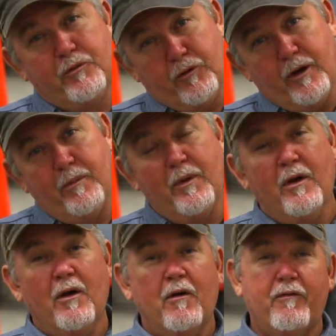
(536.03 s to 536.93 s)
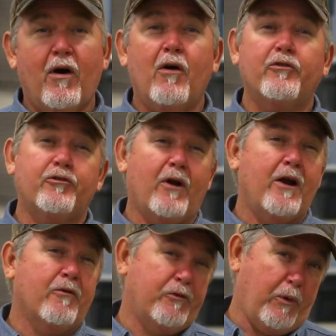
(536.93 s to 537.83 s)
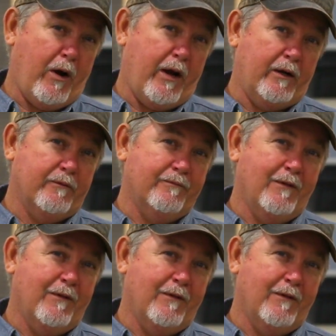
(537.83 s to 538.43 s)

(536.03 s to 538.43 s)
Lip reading: trip, fall, strain, or sprain,